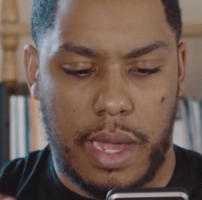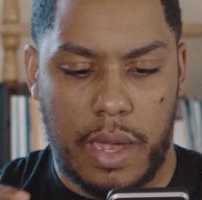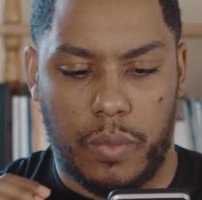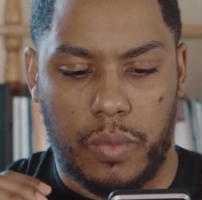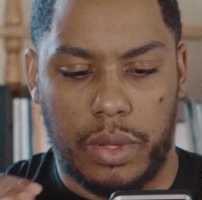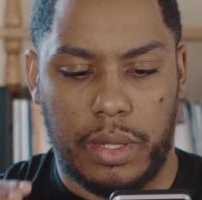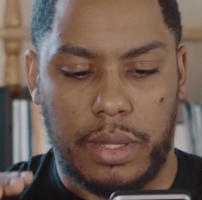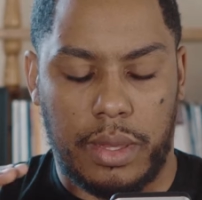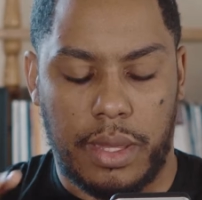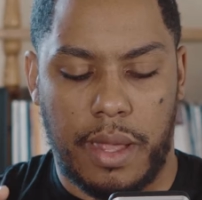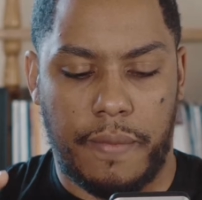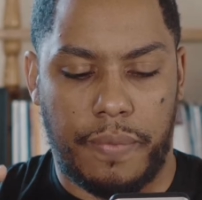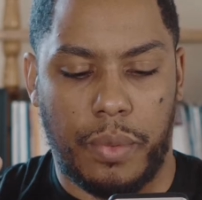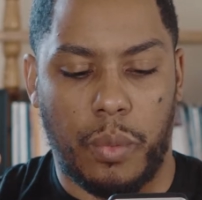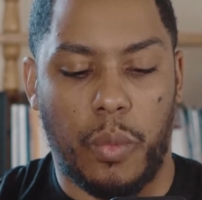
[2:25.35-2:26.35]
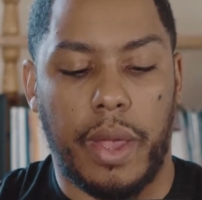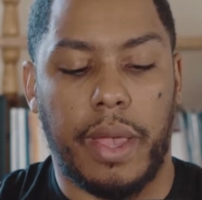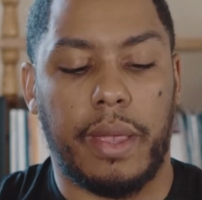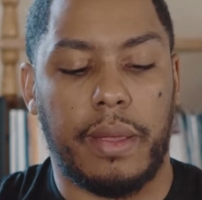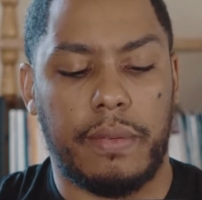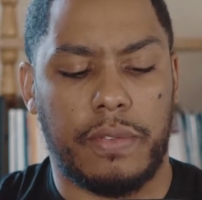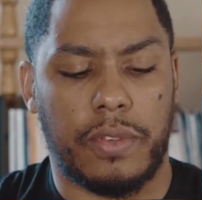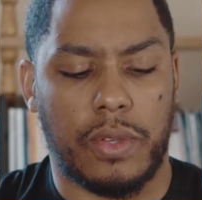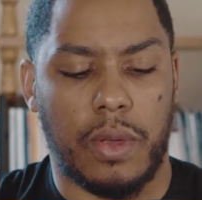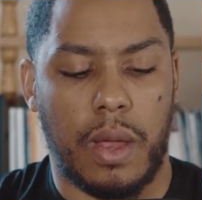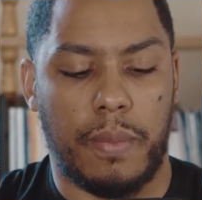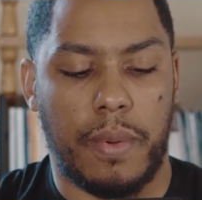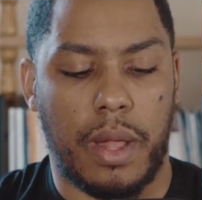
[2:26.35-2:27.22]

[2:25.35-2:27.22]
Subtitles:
I really love the waves, so I